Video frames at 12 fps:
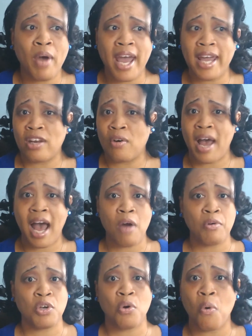way. How
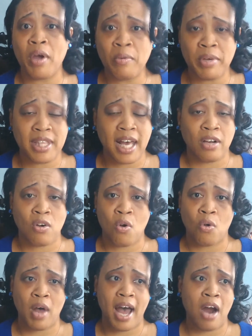are you going with that
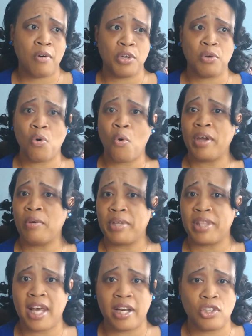goal? How are you going
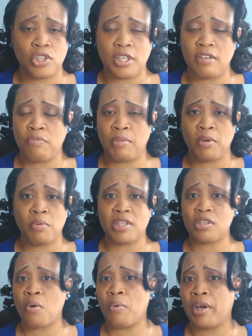with that achievement?
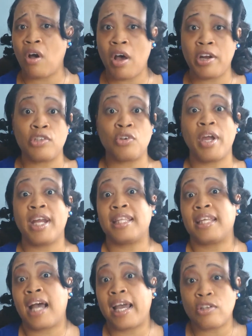What's going on? Is there
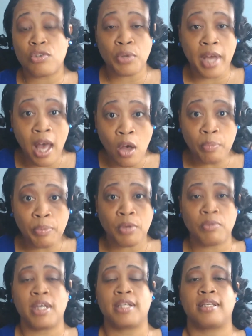anything I can do to help
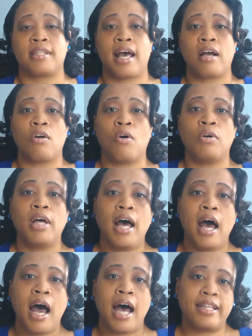you get to that goal?
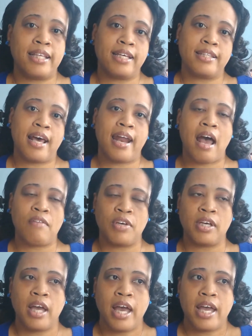I think that
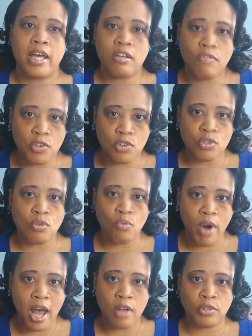having individuals
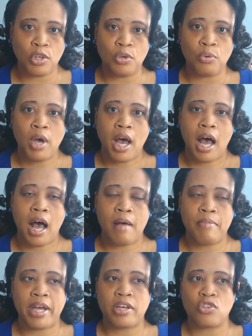around you
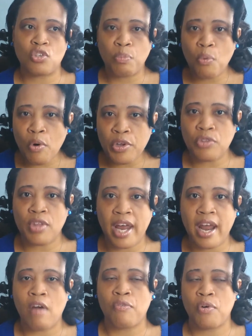that can support you in
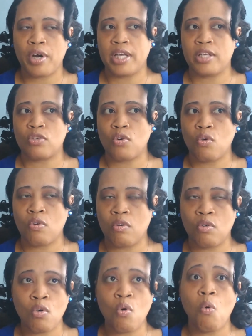that effort is
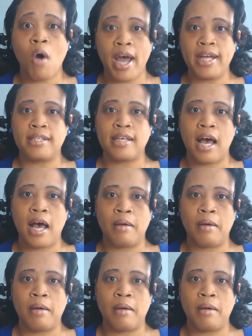quite